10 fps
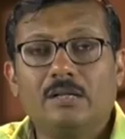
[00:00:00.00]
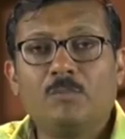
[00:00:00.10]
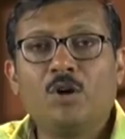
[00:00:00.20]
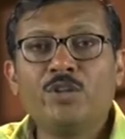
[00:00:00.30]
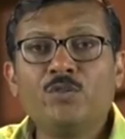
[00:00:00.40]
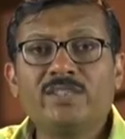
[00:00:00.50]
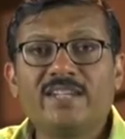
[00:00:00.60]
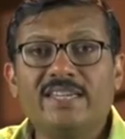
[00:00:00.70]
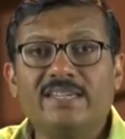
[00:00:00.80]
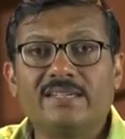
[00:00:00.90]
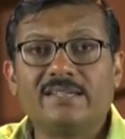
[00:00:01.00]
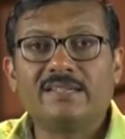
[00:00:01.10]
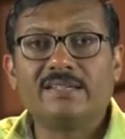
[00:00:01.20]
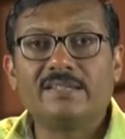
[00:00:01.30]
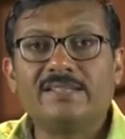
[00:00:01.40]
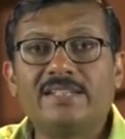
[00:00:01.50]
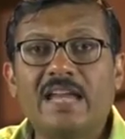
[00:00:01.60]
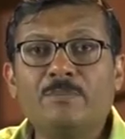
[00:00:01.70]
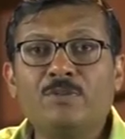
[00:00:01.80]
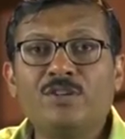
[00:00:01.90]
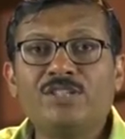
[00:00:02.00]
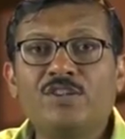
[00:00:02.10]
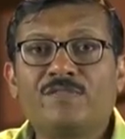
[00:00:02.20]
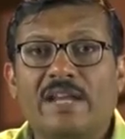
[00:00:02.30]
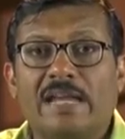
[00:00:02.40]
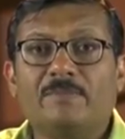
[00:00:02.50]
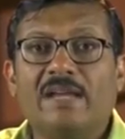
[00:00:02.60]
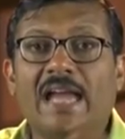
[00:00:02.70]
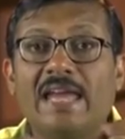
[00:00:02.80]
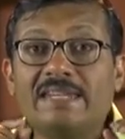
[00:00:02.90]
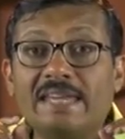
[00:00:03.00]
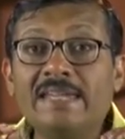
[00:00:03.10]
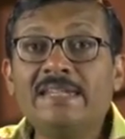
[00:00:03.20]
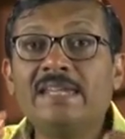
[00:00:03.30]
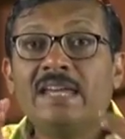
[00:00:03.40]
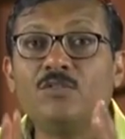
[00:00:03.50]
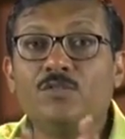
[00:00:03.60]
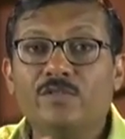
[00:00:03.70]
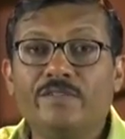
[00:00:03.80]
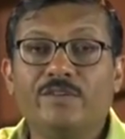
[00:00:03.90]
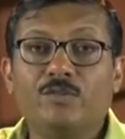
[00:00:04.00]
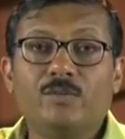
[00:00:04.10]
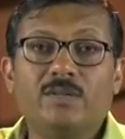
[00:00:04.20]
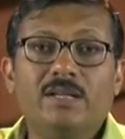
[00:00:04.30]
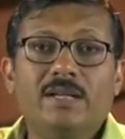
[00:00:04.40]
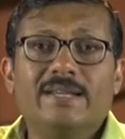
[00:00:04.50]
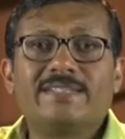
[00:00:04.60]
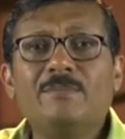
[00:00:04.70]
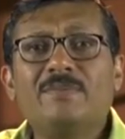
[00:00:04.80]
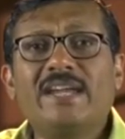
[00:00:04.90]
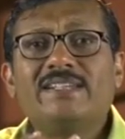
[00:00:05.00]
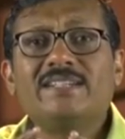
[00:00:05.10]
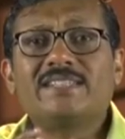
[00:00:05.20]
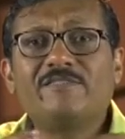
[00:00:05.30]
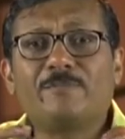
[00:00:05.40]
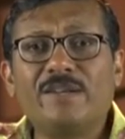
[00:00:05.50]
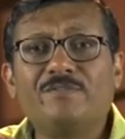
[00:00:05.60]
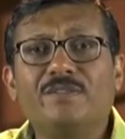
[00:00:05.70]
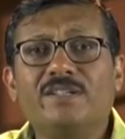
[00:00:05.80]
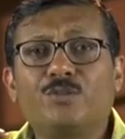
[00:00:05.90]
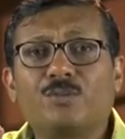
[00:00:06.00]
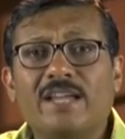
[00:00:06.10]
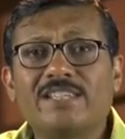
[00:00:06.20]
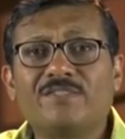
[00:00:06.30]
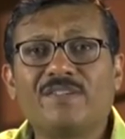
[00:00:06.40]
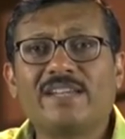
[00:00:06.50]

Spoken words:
Module 3, the typology of crime, an Indian overview. Some writers have preferred to classify